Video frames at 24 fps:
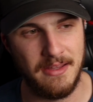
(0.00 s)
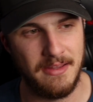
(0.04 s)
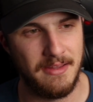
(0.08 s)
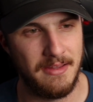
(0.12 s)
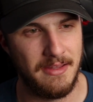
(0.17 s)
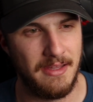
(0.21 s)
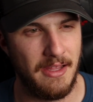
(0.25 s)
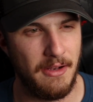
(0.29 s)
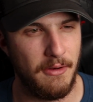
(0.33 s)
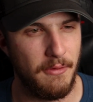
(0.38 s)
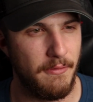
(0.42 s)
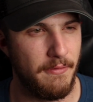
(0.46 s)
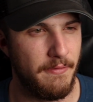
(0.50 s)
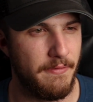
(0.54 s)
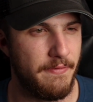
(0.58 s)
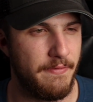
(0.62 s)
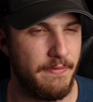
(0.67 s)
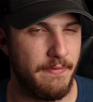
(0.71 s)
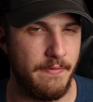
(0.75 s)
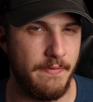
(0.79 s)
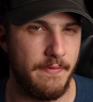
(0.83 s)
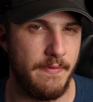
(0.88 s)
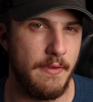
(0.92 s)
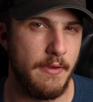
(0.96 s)
and they don't
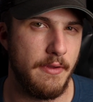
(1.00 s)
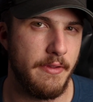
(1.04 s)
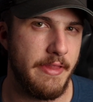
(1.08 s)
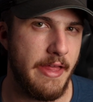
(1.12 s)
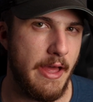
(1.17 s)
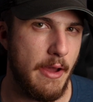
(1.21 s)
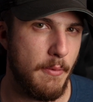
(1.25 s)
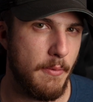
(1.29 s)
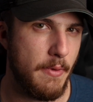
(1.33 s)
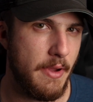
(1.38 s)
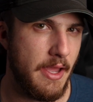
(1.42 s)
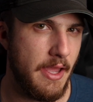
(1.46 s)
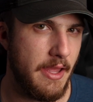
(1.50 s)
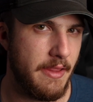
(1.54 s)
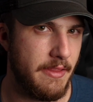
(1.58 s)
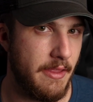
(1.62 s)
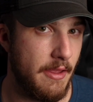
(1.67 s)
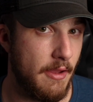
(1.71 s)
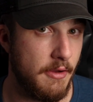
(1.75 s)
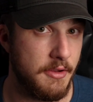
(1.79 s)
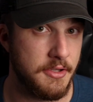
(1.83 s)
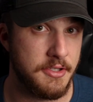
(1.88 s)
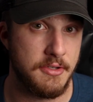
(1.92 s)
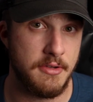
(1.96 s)
feel that way, and
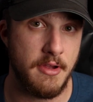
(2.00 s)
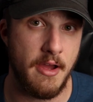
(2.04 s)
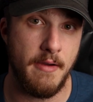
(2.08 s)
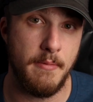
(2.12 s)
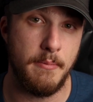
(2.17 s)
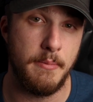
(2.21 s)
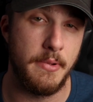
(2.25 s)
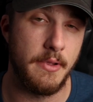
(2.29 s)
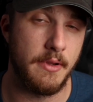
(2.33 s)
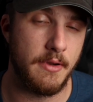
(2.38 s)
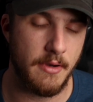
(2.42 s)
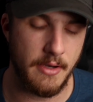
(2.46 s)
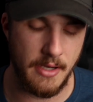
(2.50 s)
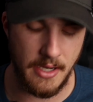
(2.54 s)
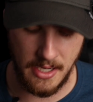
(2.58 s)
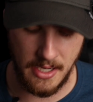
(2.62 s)
they also have bigger